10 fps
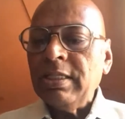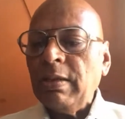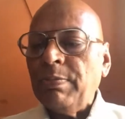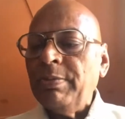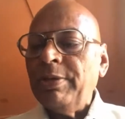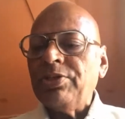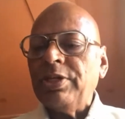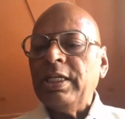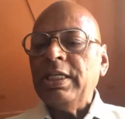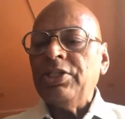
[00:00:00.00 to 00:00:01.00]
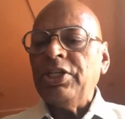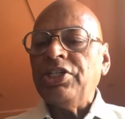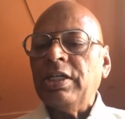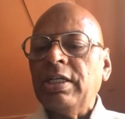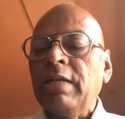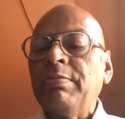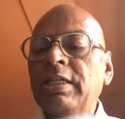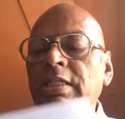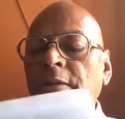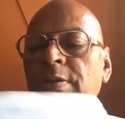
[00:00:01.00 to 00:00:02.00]
supplementary teaching,
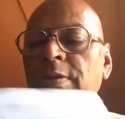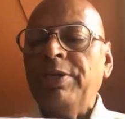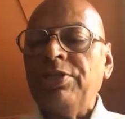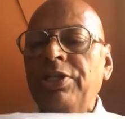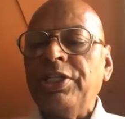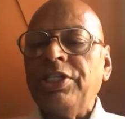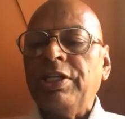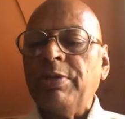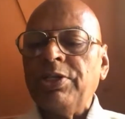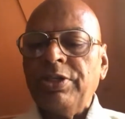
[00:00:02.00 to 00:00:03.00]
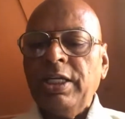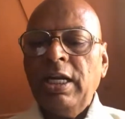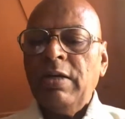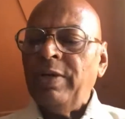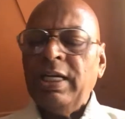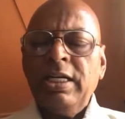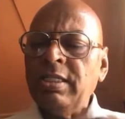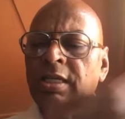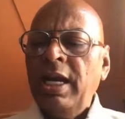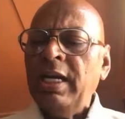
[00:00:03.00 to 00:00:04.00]
material, and we can
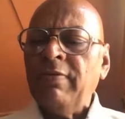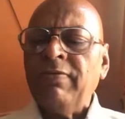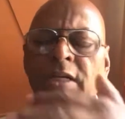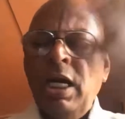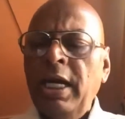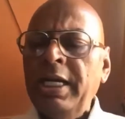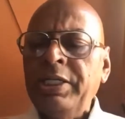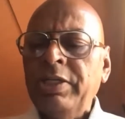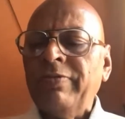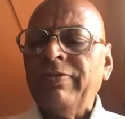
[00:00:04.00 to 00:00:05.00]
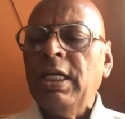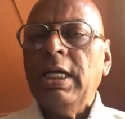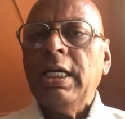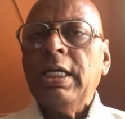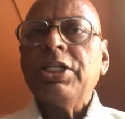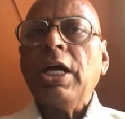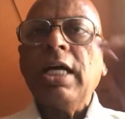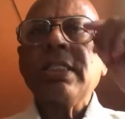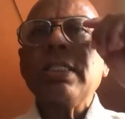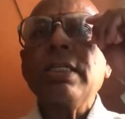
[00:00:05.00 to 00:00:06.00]
design a variety of
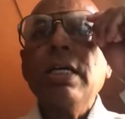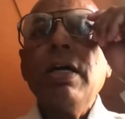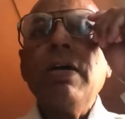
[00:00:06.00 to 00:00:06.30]
tasks,